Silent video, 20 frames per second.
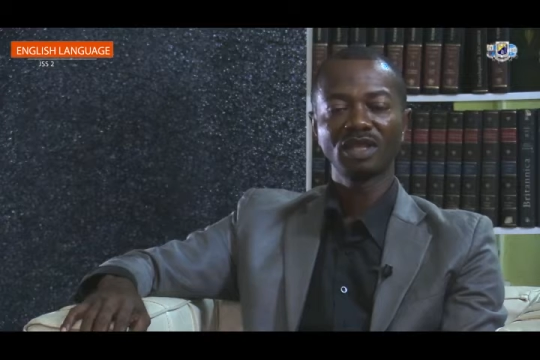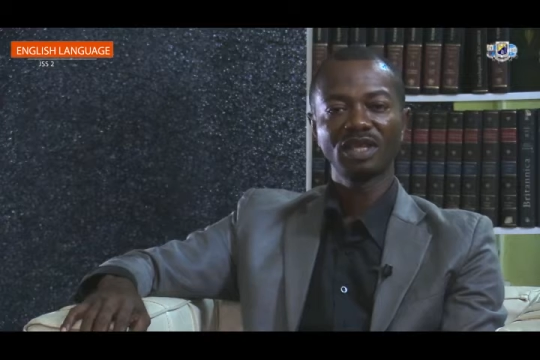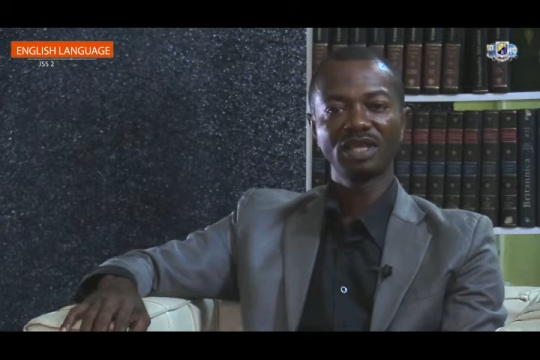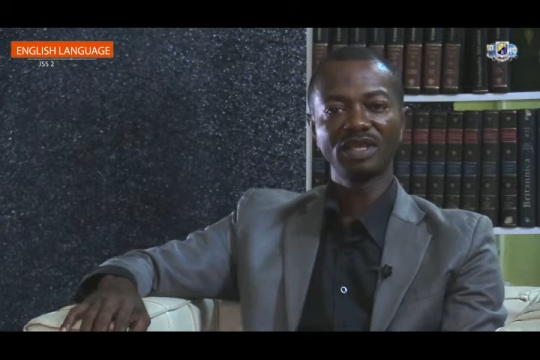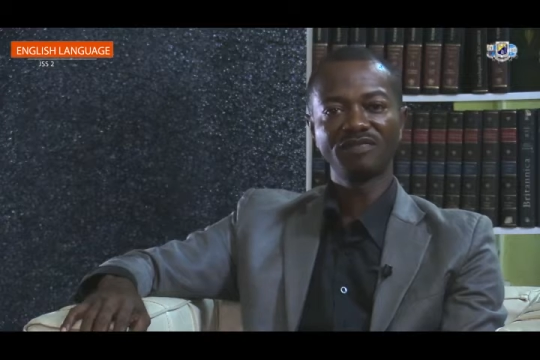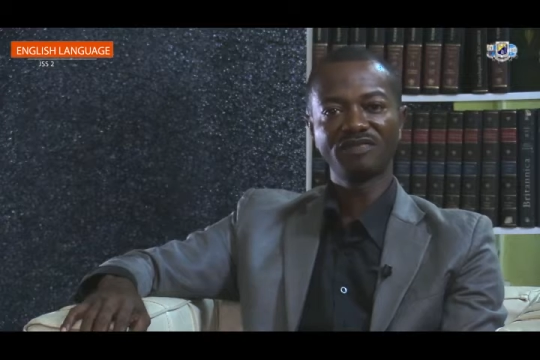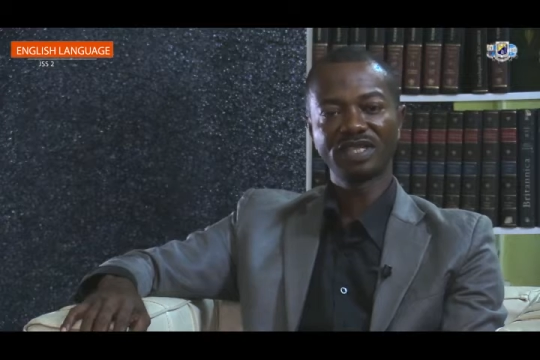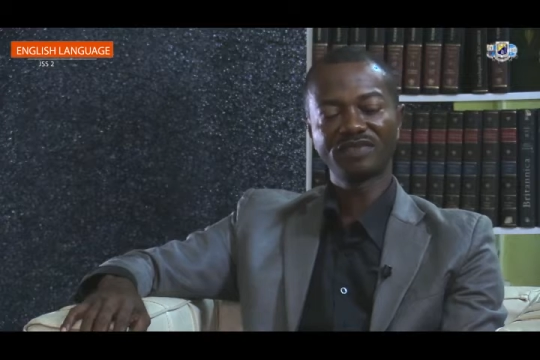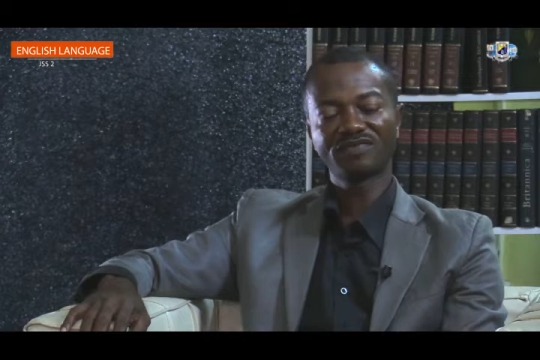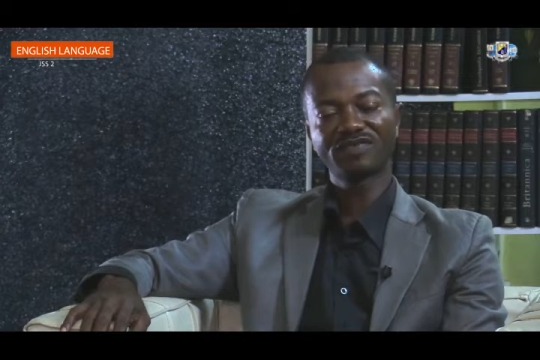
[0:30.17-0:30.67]
A
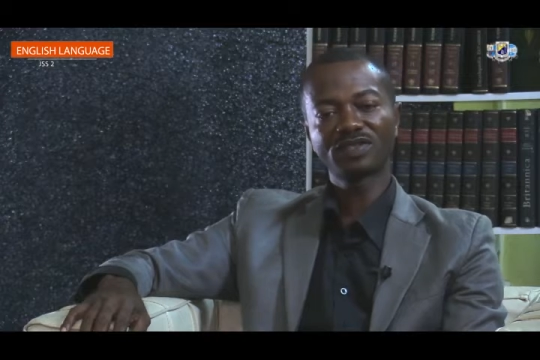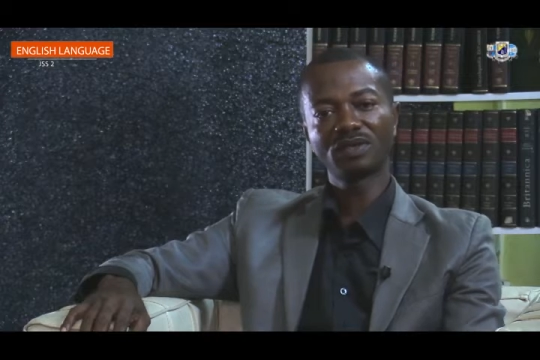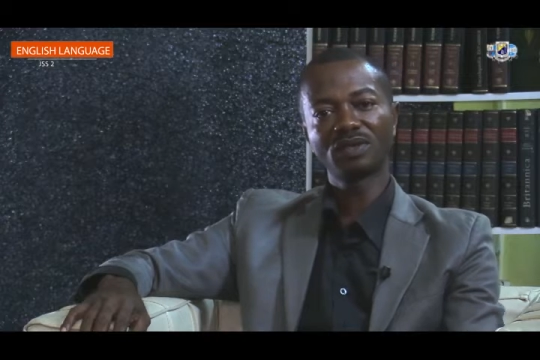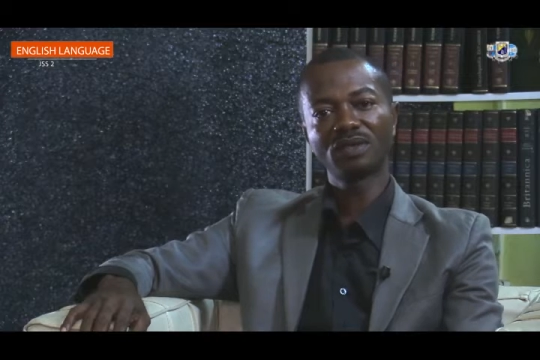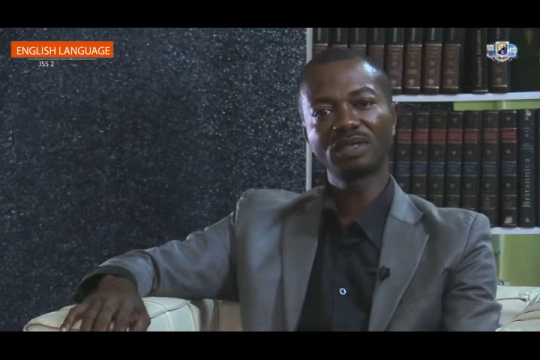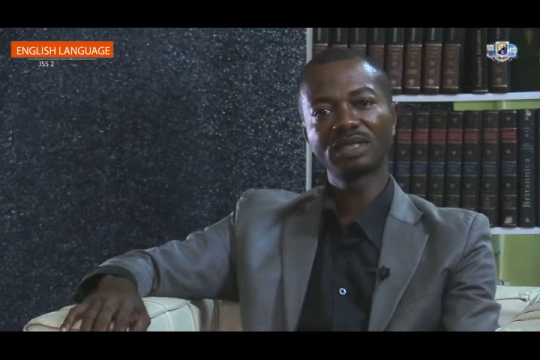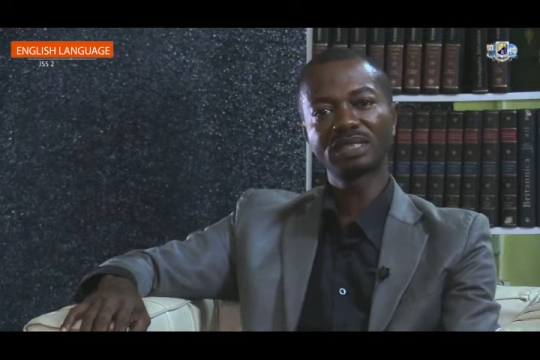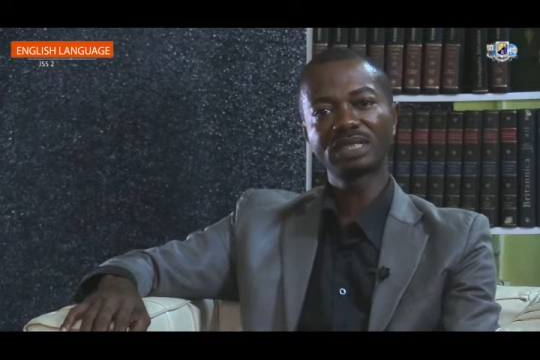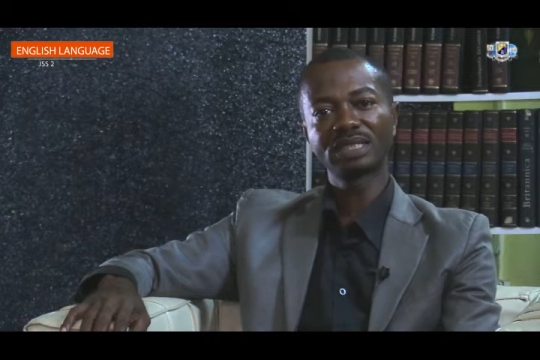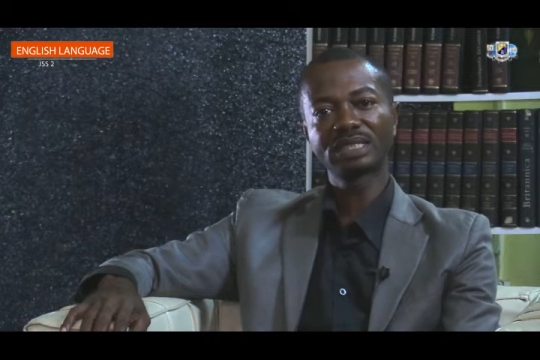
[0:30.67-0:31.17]

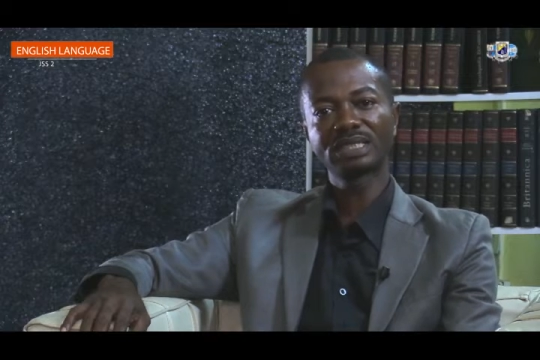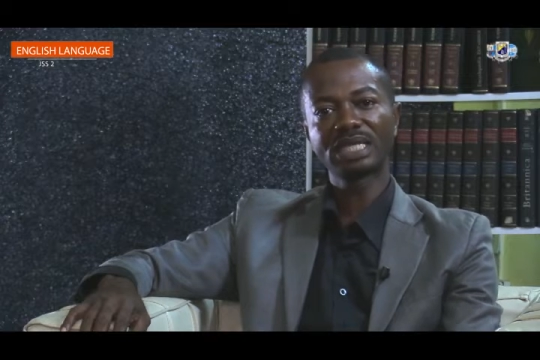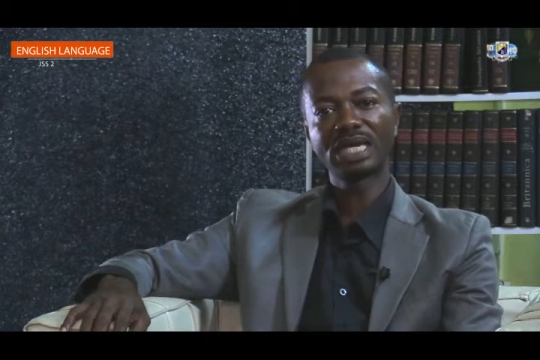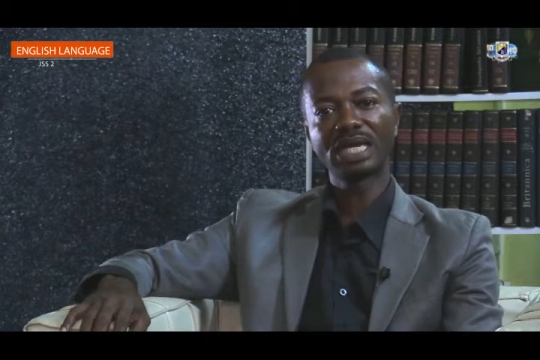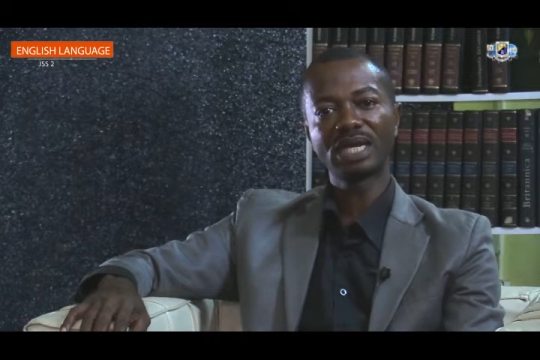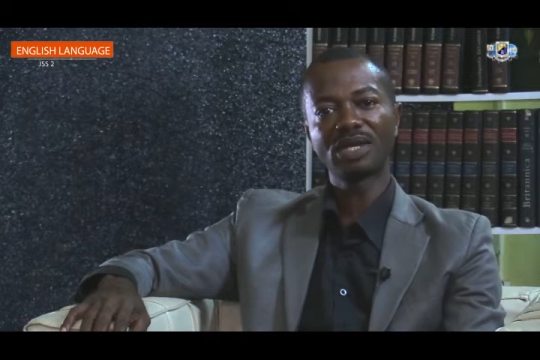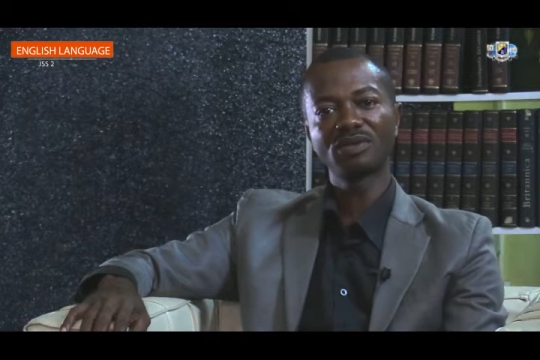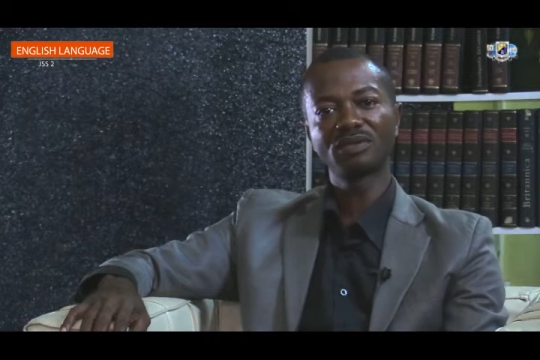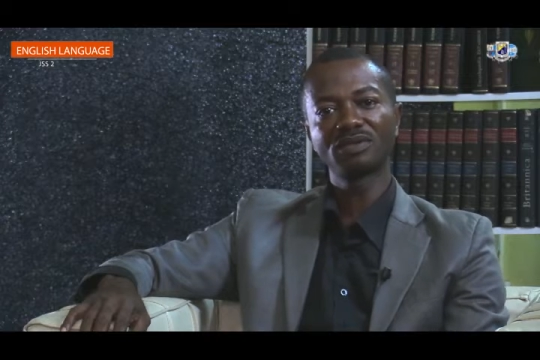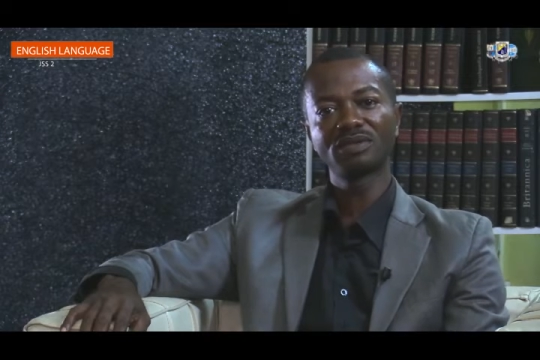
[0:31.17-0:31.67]
diphthong is a
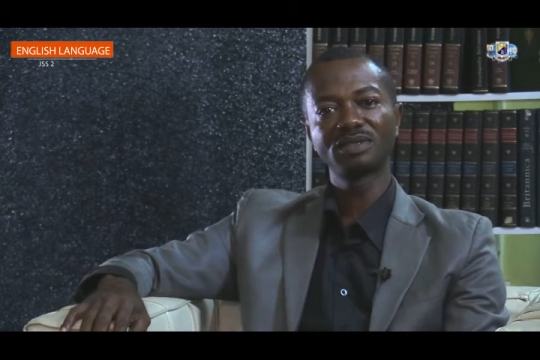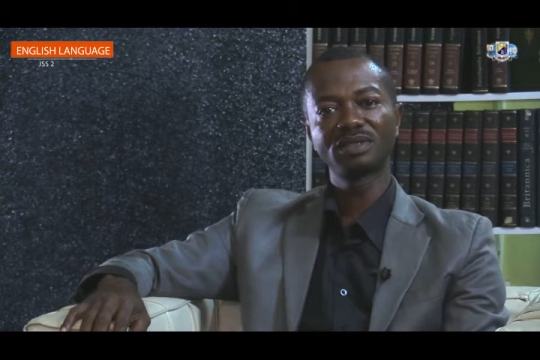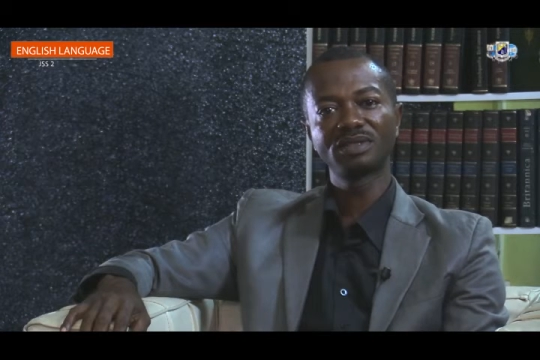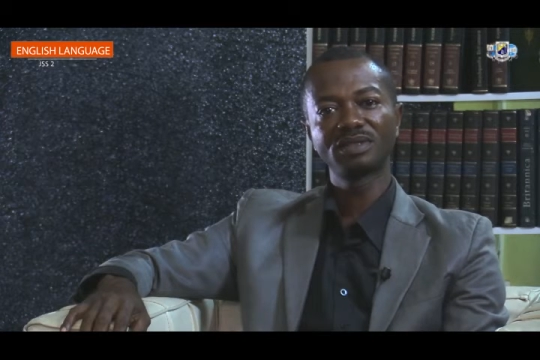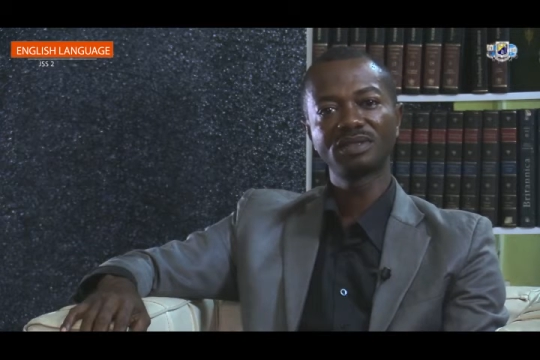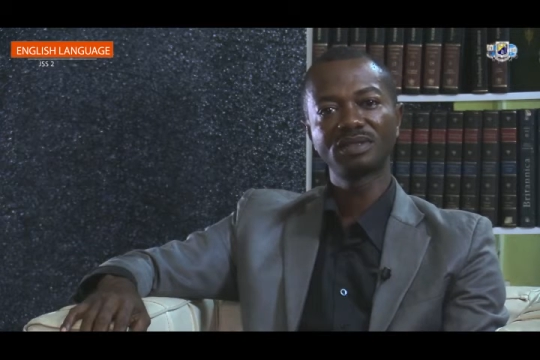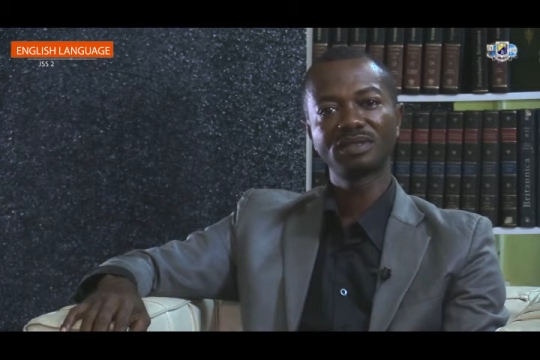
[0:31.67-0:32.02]
sound